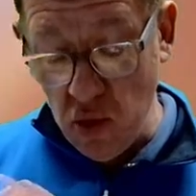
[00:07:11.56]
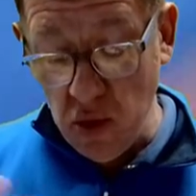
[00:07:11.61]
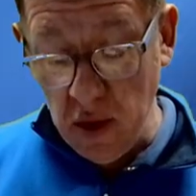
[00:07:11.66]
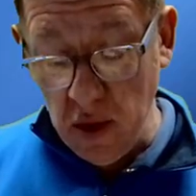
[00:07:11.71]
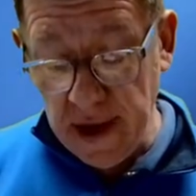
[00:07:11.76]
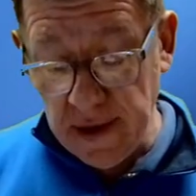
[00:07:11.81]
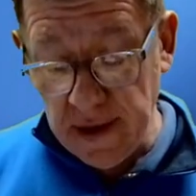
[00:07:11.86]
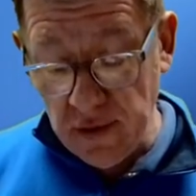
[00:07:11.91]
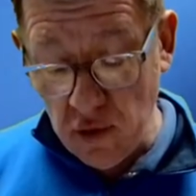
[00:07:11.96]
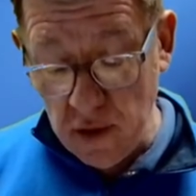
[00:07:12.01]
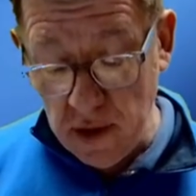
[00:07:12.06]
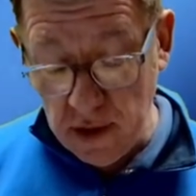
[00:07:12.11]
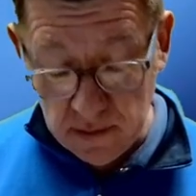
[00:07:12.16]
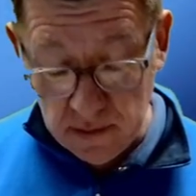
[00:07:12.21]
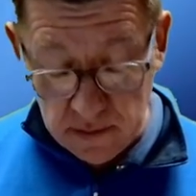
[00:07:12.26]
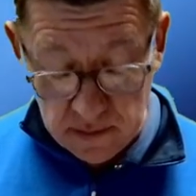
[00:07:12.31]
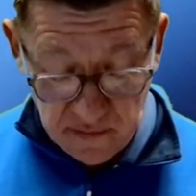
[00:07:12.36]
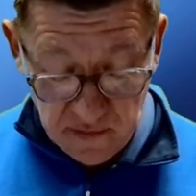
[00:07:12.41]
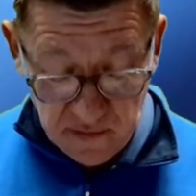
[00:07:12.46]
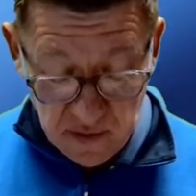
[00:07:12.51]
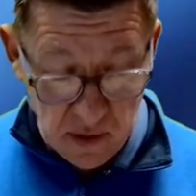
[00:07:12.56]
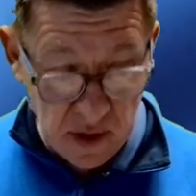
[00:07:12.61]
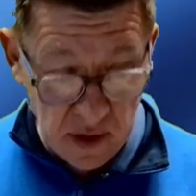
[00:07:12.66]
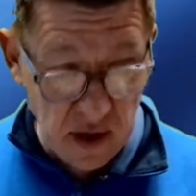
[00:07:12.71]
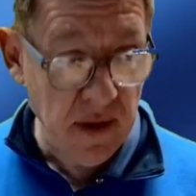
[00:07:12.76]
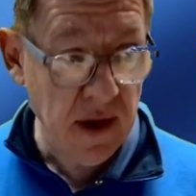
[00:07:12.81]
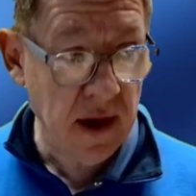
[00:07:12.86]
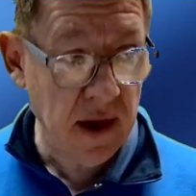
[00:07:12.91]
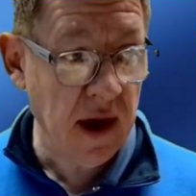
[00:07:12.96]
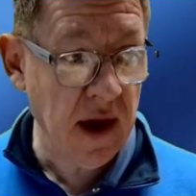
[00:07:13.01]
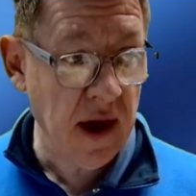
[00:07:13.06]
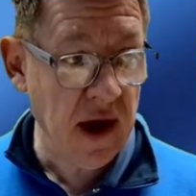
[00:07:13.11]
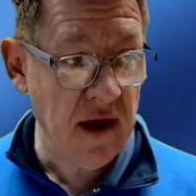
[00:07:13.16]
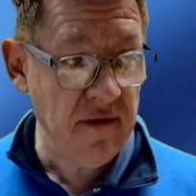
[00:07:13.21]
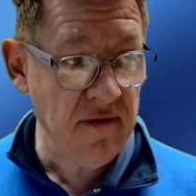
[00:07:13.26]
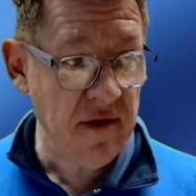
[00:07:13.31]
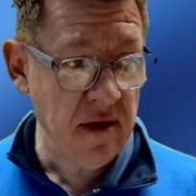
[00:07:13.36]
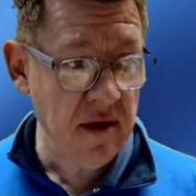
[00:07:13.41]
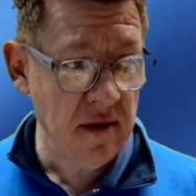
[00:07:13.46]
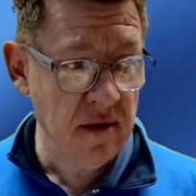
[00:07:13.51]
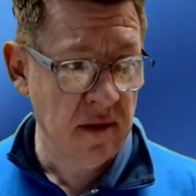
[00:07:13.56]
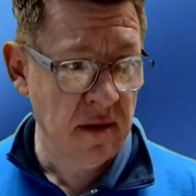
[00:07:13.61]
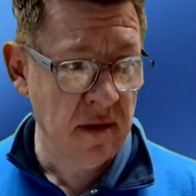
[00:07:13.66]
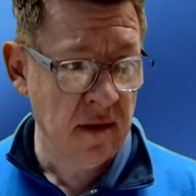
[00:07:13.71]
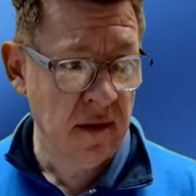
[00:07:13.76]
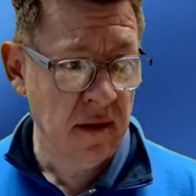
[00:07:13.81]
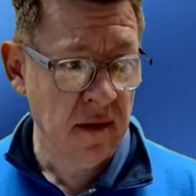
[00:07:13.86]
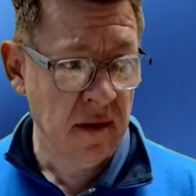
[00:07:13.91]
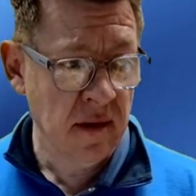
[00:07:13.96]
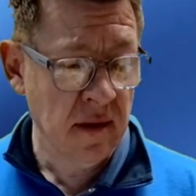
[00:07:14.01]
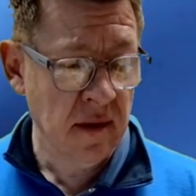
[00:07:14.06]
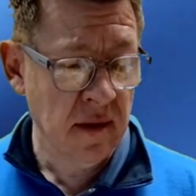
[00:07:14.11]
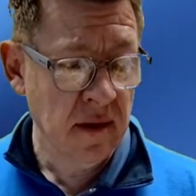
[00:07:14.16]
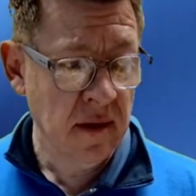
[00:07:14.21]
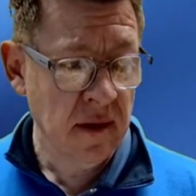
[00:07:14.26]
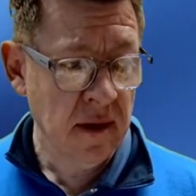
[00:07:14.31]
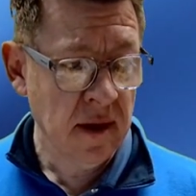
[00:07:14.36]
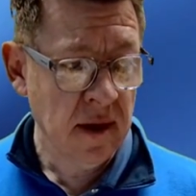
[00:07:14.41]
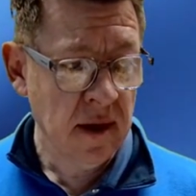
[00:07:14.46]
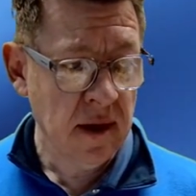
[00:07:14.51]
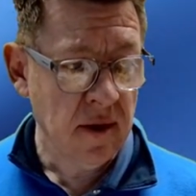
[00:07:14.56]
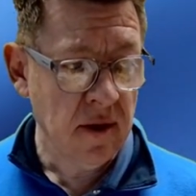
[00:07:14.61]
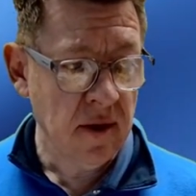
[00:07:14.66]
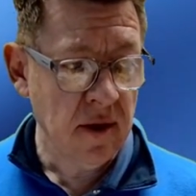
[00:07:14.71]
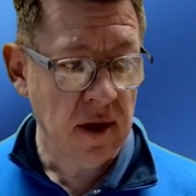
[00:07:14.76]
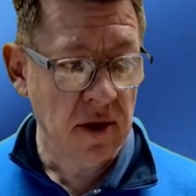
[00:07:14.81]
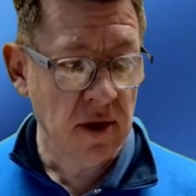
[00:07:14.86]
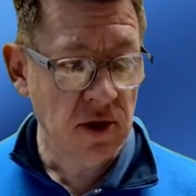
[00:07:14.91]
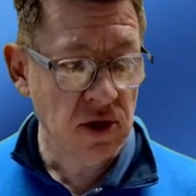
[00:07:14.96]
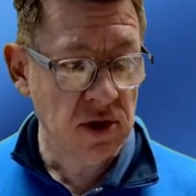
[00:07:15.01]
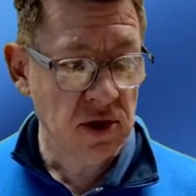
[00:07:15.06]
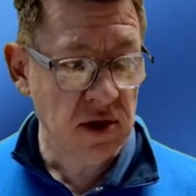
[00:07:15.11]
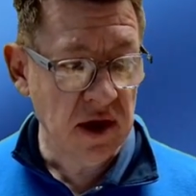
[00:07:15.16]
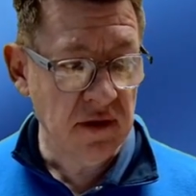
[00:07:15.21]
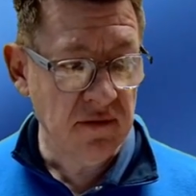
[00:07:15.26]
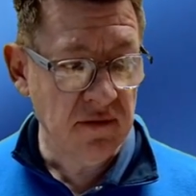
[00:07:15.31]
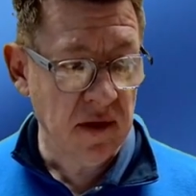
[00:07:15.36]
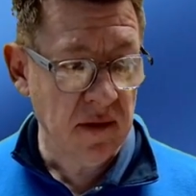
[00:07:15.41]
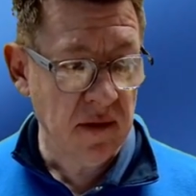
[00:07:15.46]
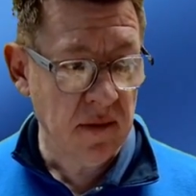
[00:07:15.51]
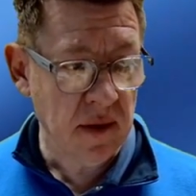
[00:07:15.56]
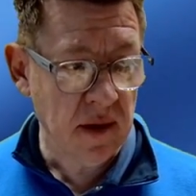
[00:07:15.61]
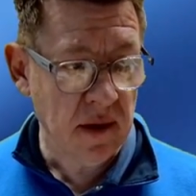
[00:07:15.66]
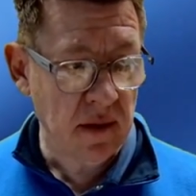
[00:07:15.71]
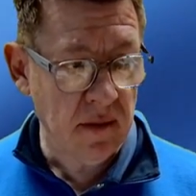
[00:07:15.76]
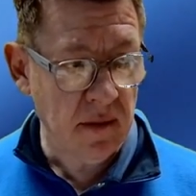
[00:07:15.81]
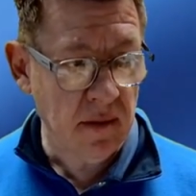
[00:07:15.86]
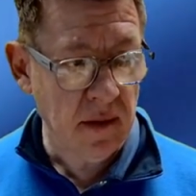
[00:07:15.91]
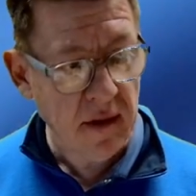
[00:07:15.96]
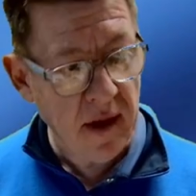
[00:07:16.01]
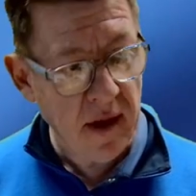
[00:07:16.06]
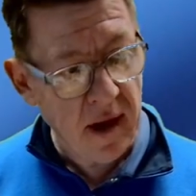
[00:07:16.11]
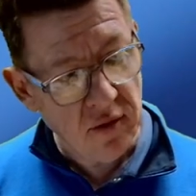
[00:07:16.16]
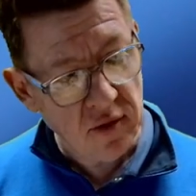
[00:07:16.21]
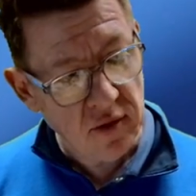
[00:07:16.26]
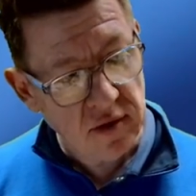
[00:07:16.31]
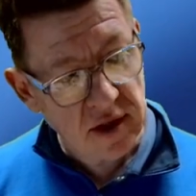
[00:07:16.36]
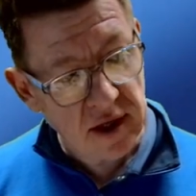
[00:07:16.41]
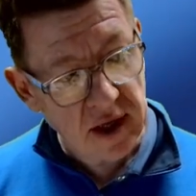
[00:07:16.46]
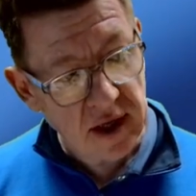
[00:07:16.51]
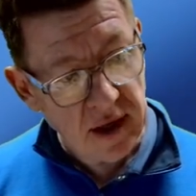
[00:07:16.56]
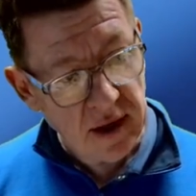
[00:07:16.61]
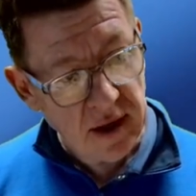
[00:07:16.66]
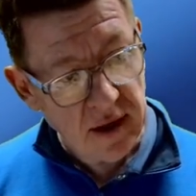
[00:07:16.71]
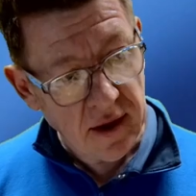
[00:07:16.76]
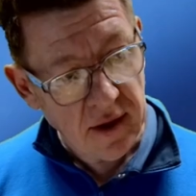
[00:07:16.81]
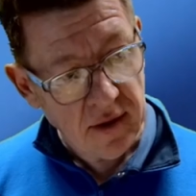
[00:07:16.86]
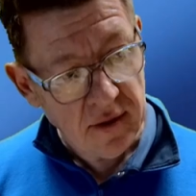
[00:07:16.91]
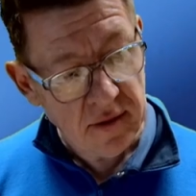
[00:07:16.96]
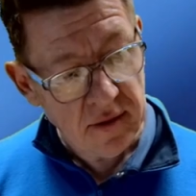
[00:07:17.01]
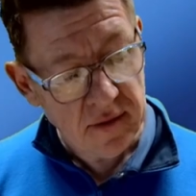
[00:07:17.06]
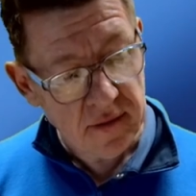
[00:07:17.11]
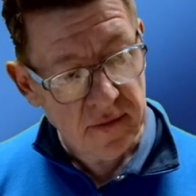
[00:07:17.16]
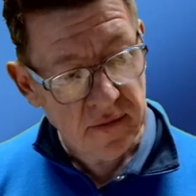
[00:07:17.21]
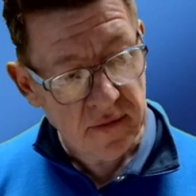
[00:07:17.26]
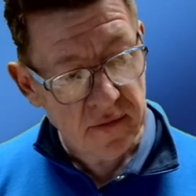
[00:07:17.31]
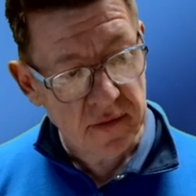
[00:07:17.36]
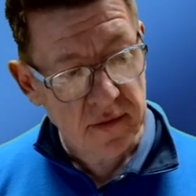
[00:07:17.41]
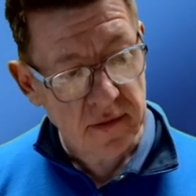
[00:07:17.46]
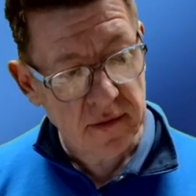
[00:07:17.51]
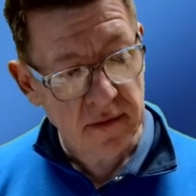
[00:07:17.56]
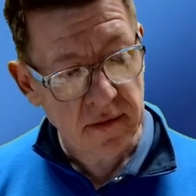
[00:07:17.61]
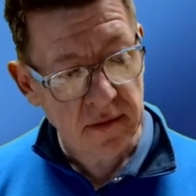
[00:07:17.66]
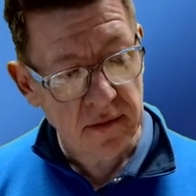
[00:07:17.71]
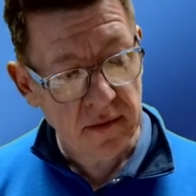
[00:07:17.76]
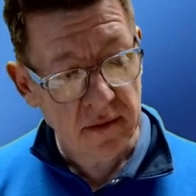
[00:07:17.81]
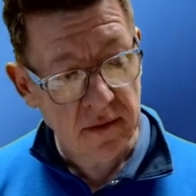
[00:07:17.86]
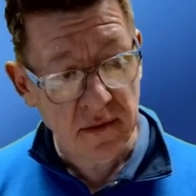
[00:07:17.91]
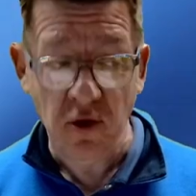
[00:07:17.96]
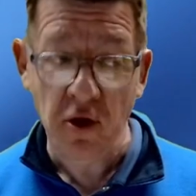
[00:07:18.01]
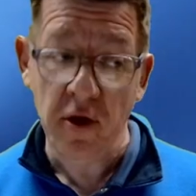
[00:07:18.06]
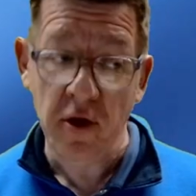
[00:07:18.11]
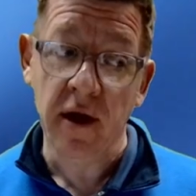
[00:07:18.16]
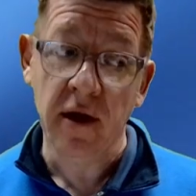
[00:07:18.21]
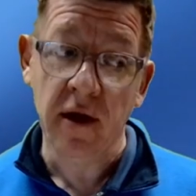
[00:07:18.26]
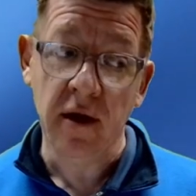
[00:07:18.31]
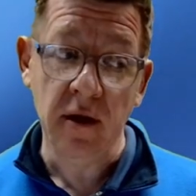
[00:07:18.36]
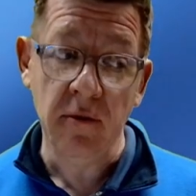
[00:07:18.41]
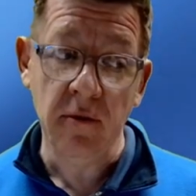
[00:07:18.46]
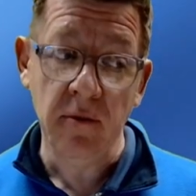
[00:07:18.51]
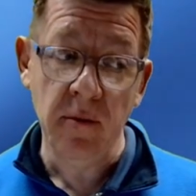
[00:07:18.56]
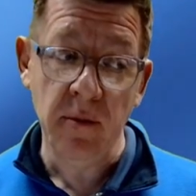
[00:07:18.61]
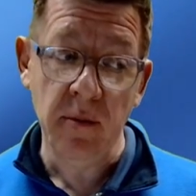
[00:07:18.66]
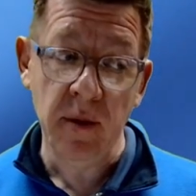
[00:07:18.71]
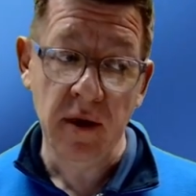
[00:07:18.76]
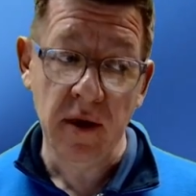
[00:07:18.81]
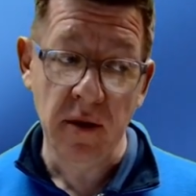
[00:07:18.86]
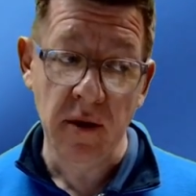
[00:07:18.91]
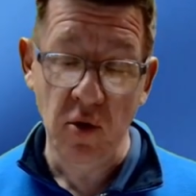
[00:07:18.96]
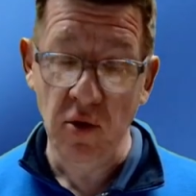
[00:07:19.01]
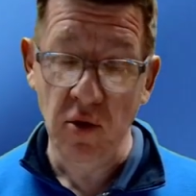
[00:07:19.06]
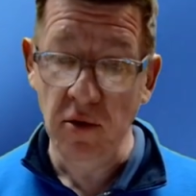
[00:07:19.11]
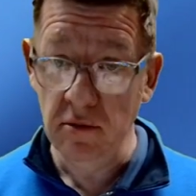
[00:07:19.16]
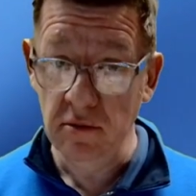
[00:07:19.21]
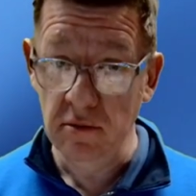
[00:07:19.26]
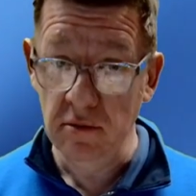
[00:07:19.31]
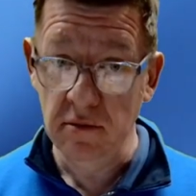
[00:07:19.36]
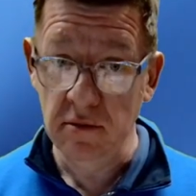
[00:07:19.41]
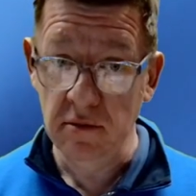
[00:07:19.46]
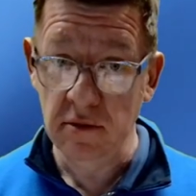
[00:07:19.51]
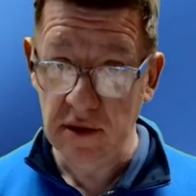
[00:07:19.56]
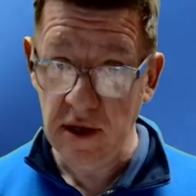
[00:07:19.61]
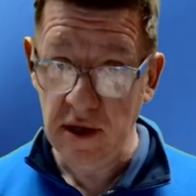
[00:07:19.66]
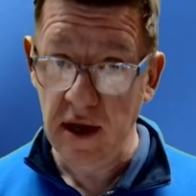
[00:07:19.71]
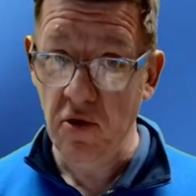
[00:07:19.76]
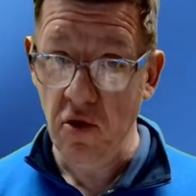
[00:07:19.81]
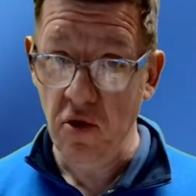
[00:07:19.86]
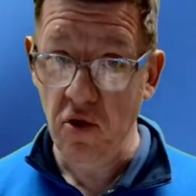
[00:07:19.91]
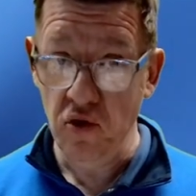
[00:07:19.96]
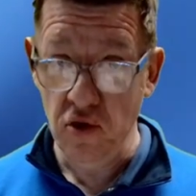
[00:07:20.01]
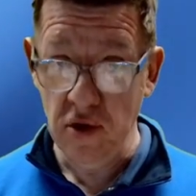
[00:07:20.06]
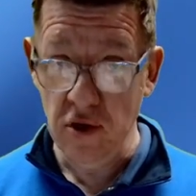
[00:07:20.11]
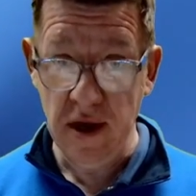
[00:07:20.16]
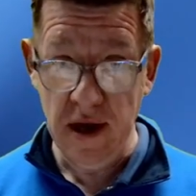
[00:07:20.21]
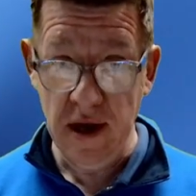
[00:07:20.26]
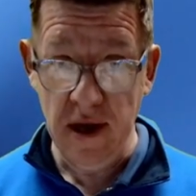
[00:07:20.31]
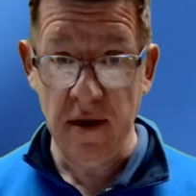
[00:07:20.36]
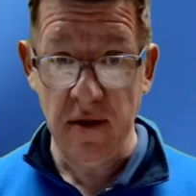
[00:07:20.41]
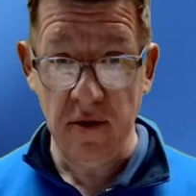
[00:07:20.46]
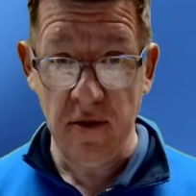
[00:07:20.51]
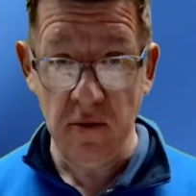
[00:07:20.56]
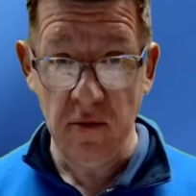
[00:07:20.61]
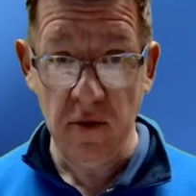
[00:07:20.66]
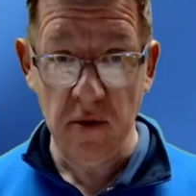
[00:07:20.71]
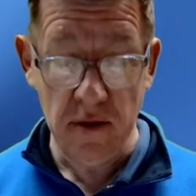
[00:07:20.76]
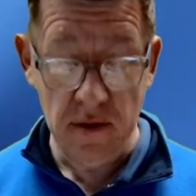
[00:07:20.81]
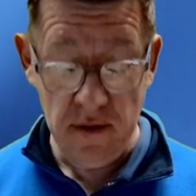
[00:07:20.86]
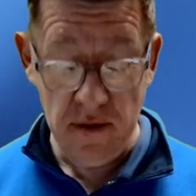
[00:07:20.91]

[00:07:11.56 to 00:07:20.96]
lead on it if you want to make it heavier, or you can just leave it, but that looks great there. You've got to agree with me, come on, does that not look great or what?